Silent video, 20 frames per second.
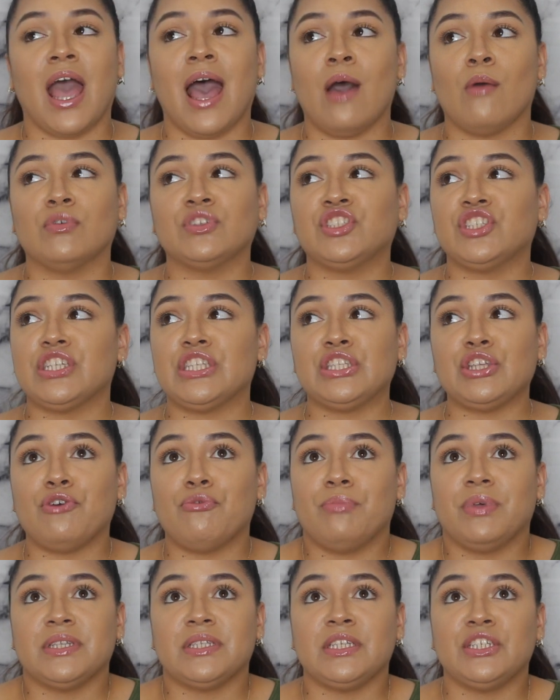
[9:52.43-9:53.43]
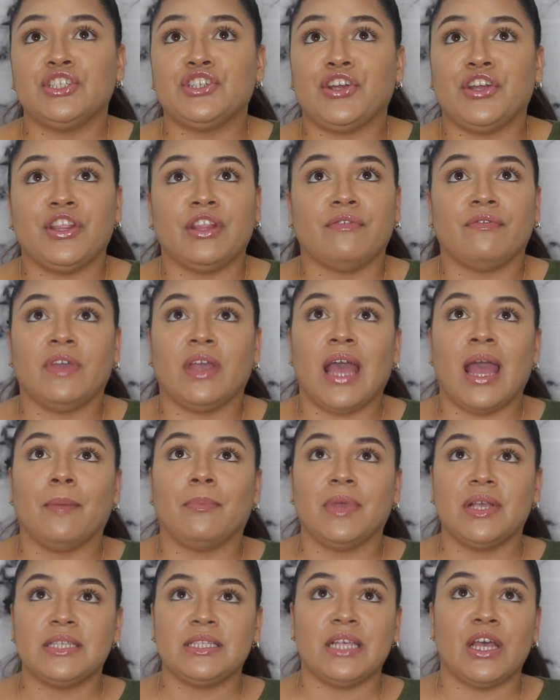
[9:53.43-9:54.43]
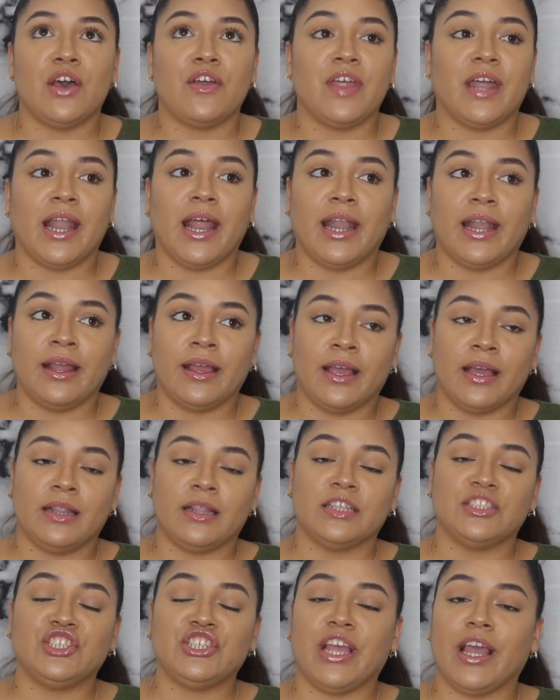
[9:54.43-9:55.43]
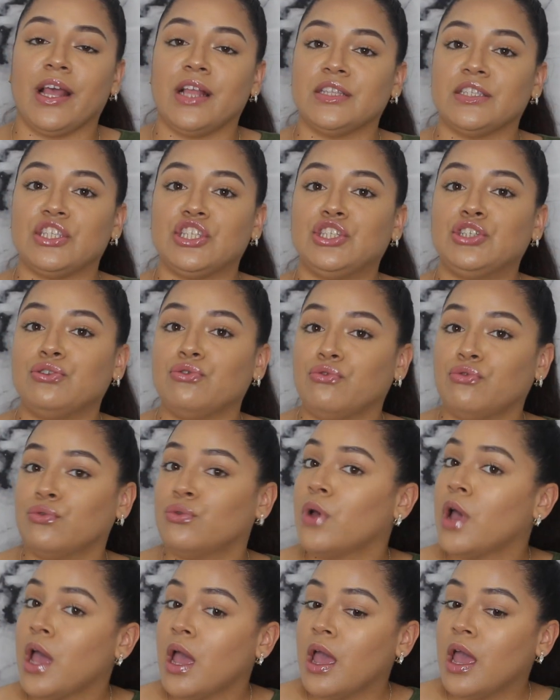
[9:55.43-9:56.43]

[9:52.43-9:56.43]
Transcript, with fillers: I was just so busy during the VIB sale that I didn't get the chance to,